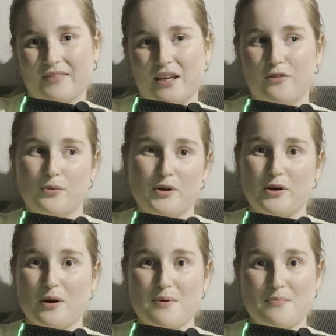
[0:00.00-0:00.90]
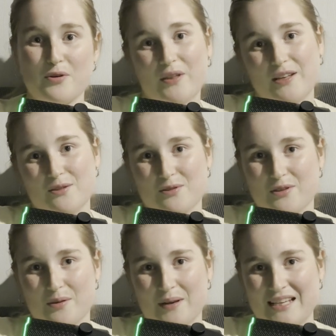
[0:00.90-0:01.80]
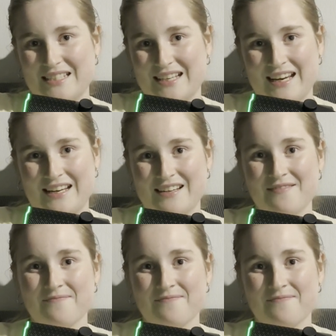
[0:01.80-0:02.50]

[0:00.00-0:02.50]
If you want to know a bit more, that's also the place to head.